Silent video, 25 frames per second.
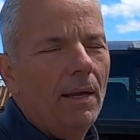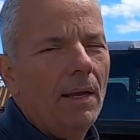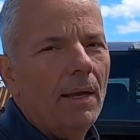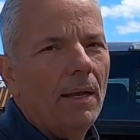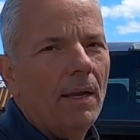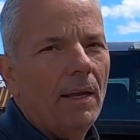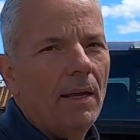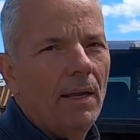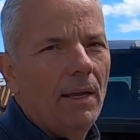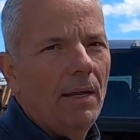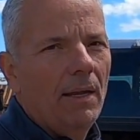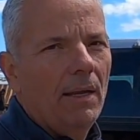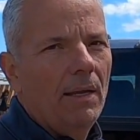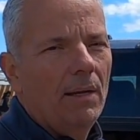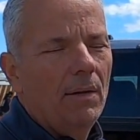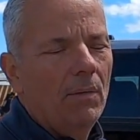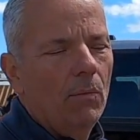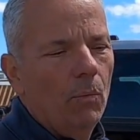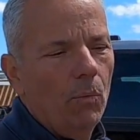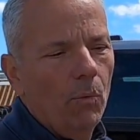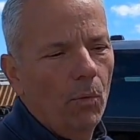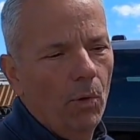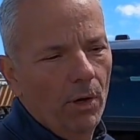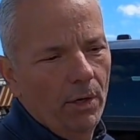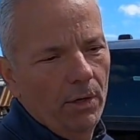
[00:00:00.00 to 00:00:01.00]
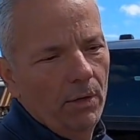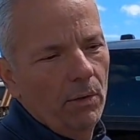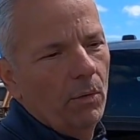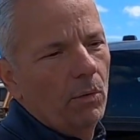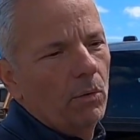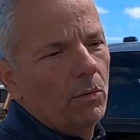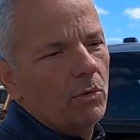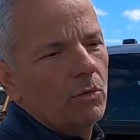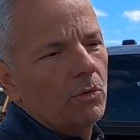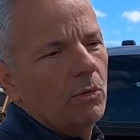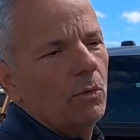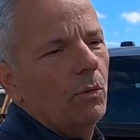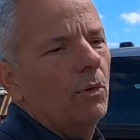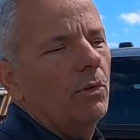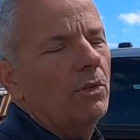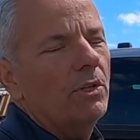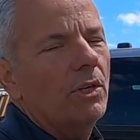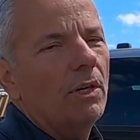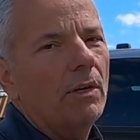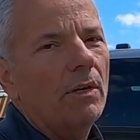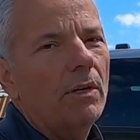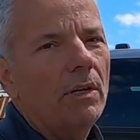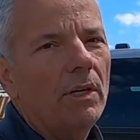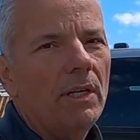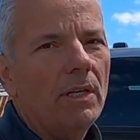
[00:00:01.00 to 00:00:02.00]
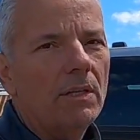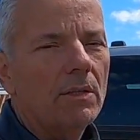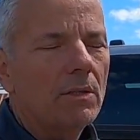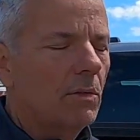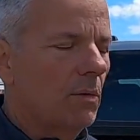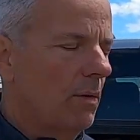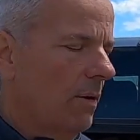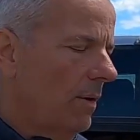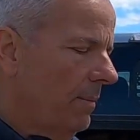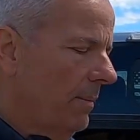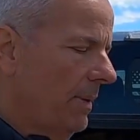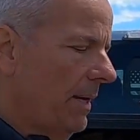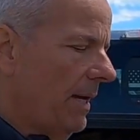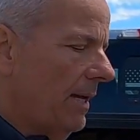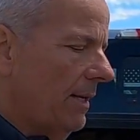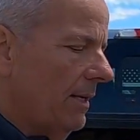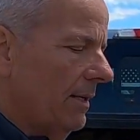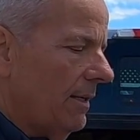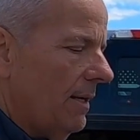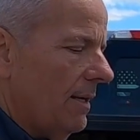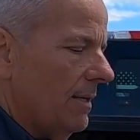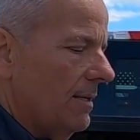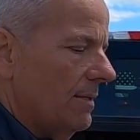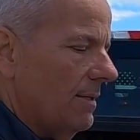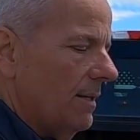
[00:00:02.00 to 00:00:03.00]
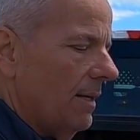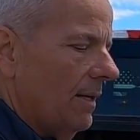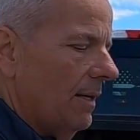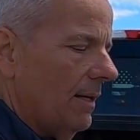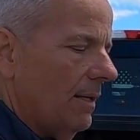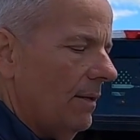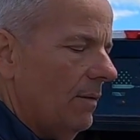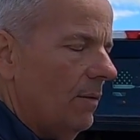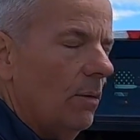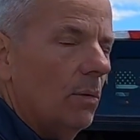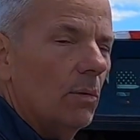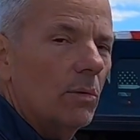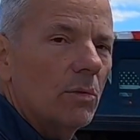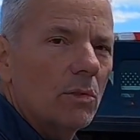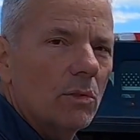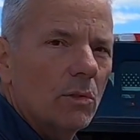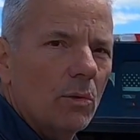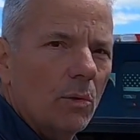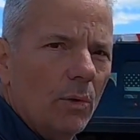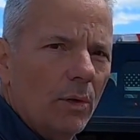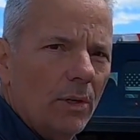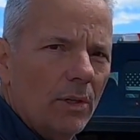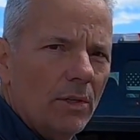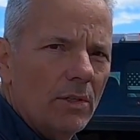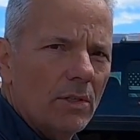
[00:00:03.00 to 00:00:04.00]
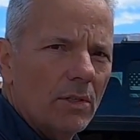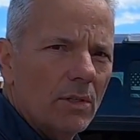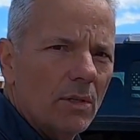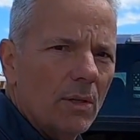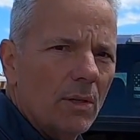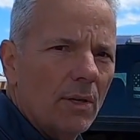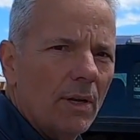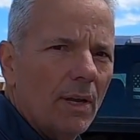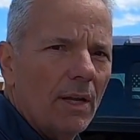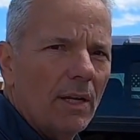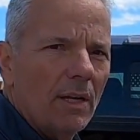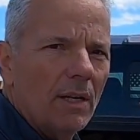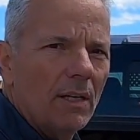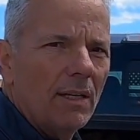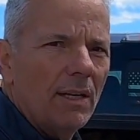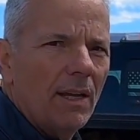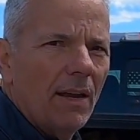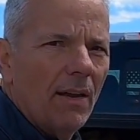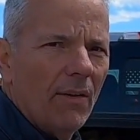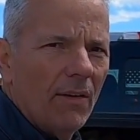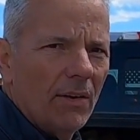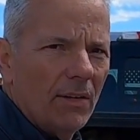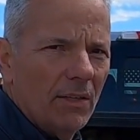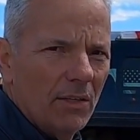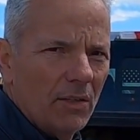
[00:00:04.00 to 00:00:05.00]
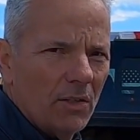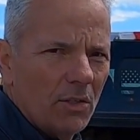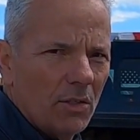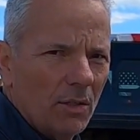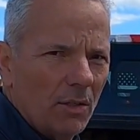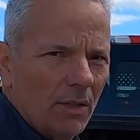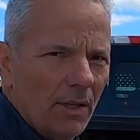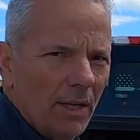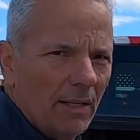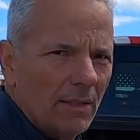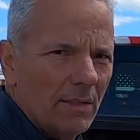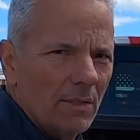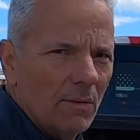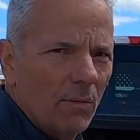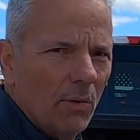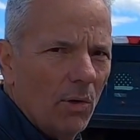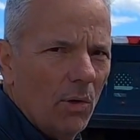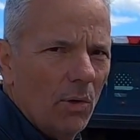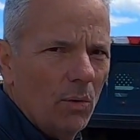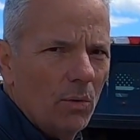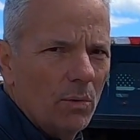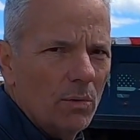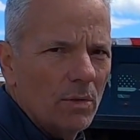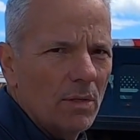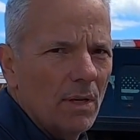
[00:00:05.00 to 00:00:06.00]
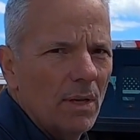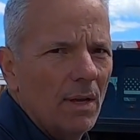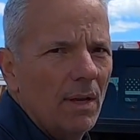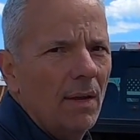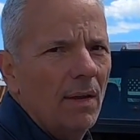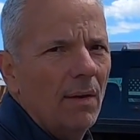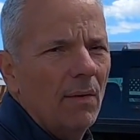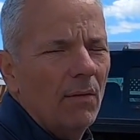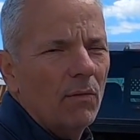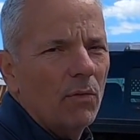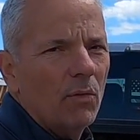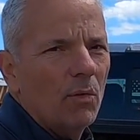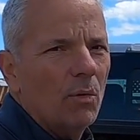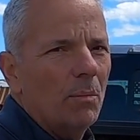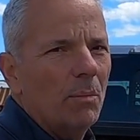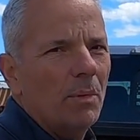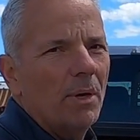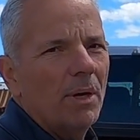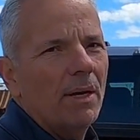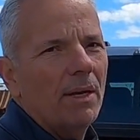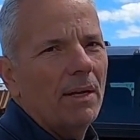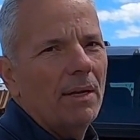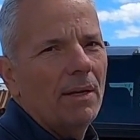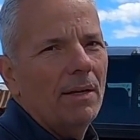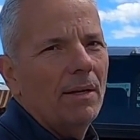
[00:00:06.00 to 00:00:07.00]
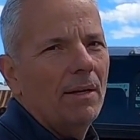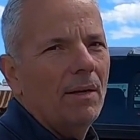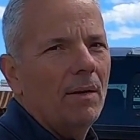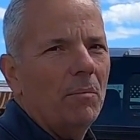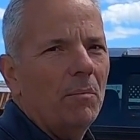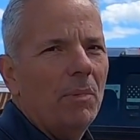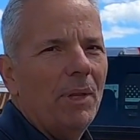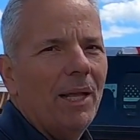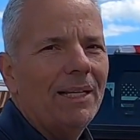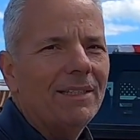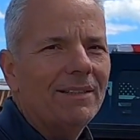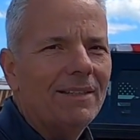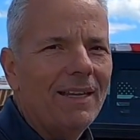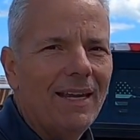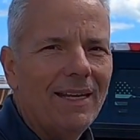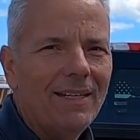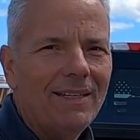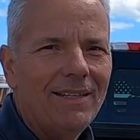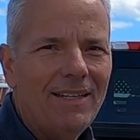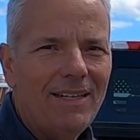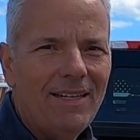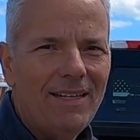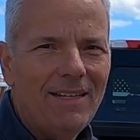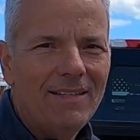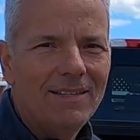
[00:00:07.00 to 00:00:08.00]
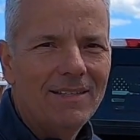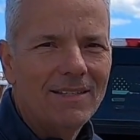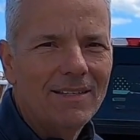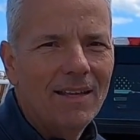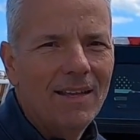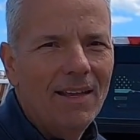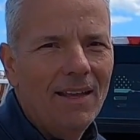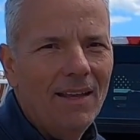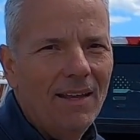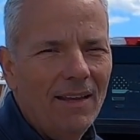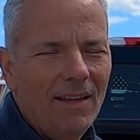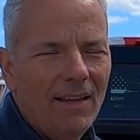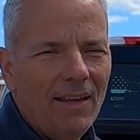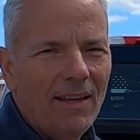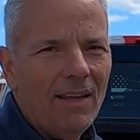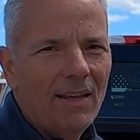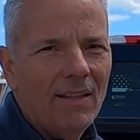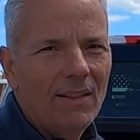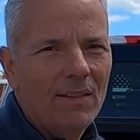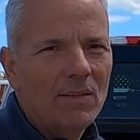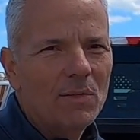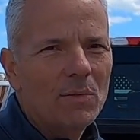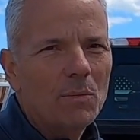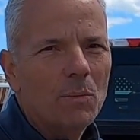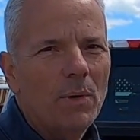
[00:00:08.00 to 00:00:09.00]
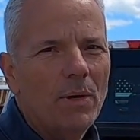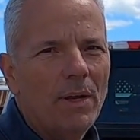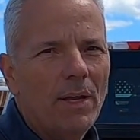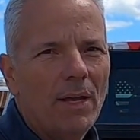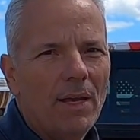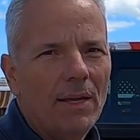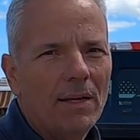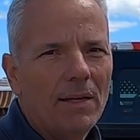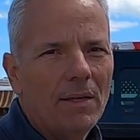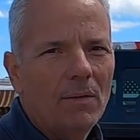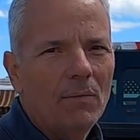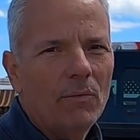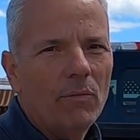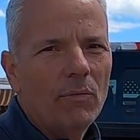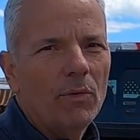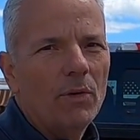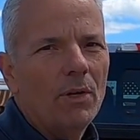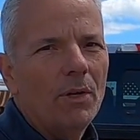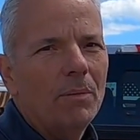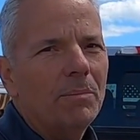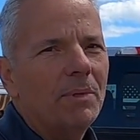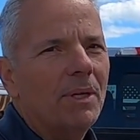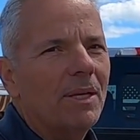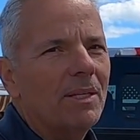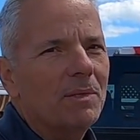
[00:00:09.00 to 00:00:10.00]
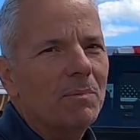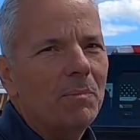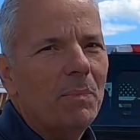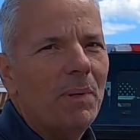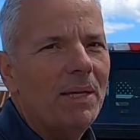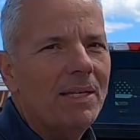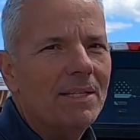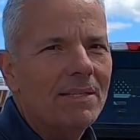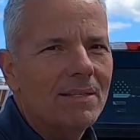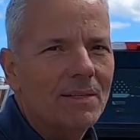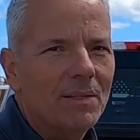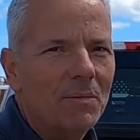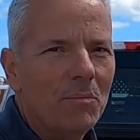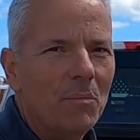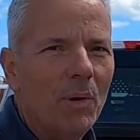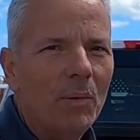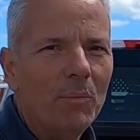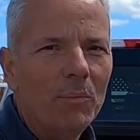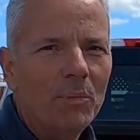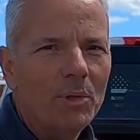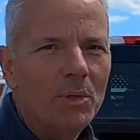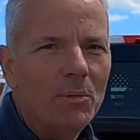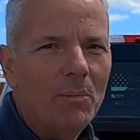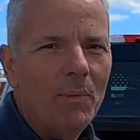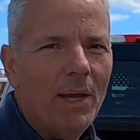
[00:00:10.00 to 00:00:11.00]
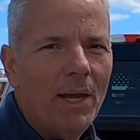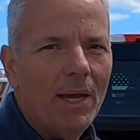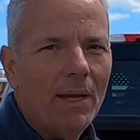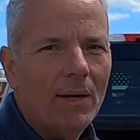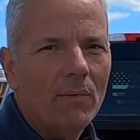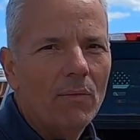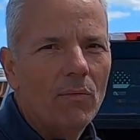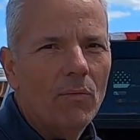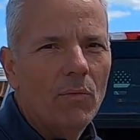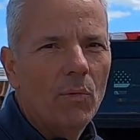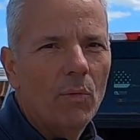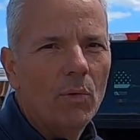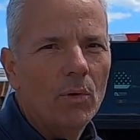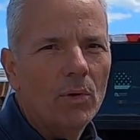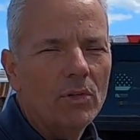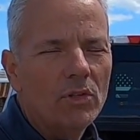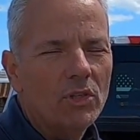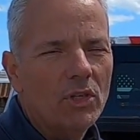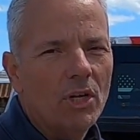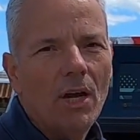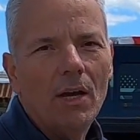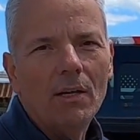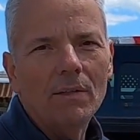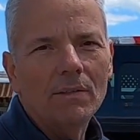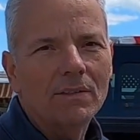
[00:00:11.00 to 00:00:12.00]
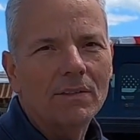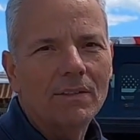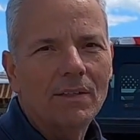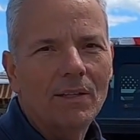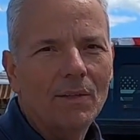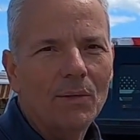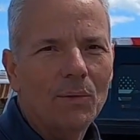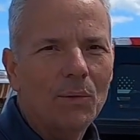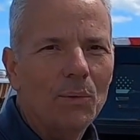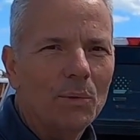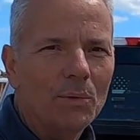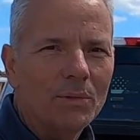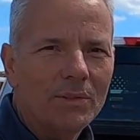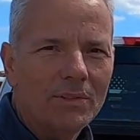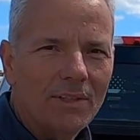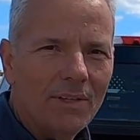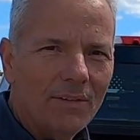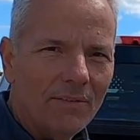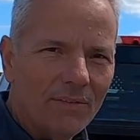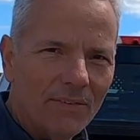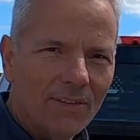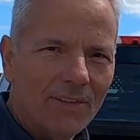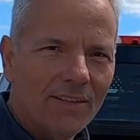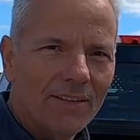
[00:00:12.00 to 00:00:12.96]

and one hose storage underneath. So I'm adding a second hose storage so that I can carry additional lengths of hose for my black tank needs. And this way I can free up that space in the bumper in the back for chocks and other cool stuff.